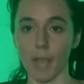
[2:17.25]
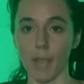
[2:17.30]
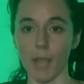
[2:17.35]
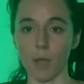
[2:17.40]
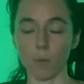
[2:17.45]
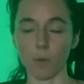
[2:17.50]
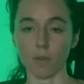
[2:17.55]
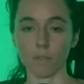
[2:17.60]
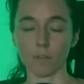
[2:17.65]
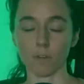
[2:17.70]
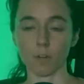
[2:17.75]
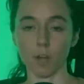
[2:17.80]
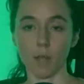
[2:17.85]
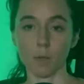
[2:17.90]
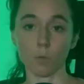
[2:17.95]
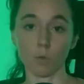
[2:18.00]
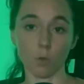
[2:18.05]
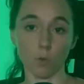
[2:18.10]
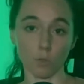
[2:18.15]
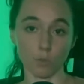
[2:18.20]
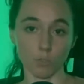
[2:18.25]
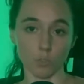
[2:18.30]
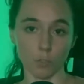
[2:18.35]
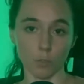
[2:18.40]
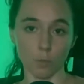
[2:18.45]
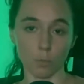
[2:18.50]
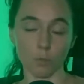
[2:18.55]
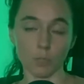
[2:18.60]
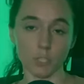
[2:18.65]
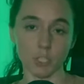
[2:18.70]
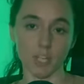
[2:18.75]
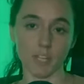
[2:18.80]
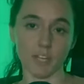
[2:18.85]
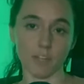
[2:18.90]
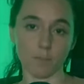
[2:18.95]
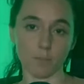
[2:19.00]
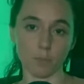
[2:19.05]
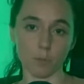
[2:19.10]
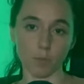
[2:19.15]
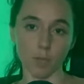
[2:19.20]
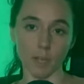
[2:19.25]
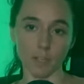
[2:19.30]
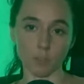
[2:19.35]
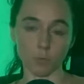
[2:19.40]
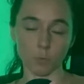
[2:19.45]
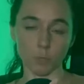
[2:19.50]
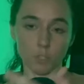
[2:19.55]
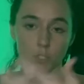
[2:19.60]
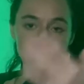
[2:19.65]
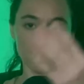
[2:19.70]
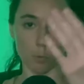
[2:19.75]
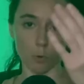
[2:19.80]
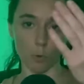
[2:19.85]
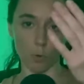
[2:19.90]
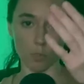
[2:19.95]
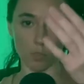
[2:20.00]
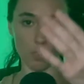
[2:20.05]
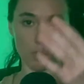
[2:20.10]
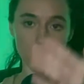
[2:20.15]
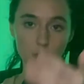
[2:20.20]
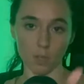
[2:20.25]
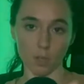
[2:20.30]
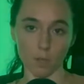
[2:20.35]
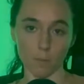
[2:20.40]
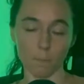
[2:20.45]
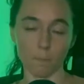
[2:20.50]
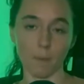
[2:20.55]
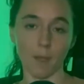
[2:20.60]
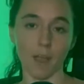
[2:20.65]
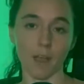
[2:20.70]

However, I would also appreciate if you guys would support the